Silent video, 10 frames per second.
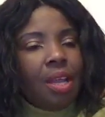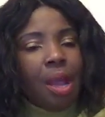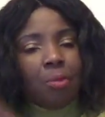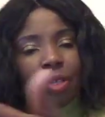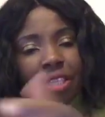
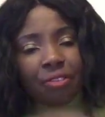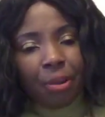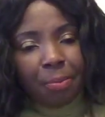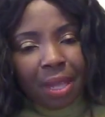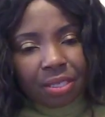I'm waiting
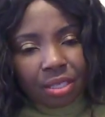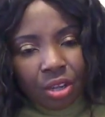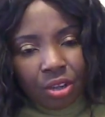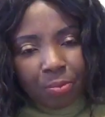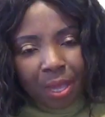for Pastor.